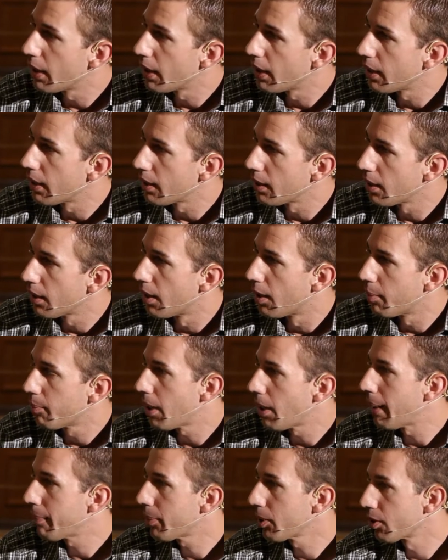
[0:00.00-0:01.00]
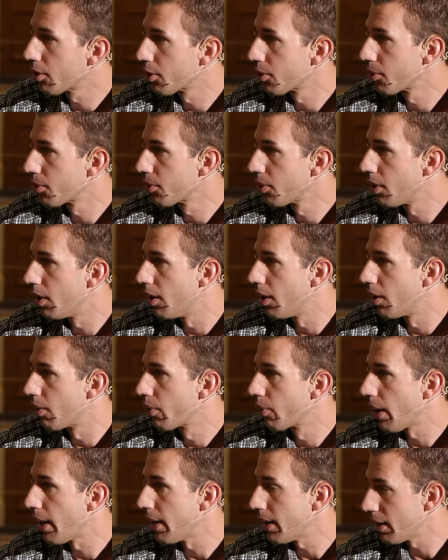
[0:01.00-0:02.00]
a popular
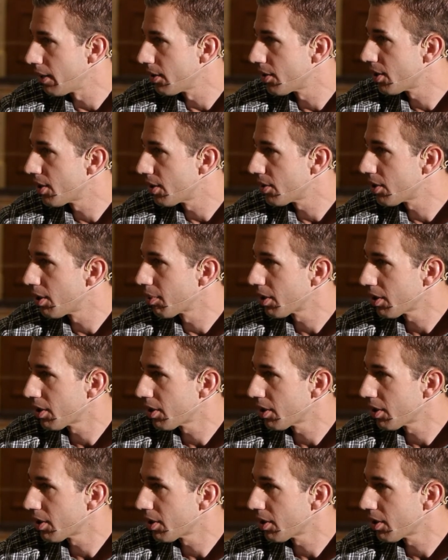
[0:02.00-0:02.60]
riding system,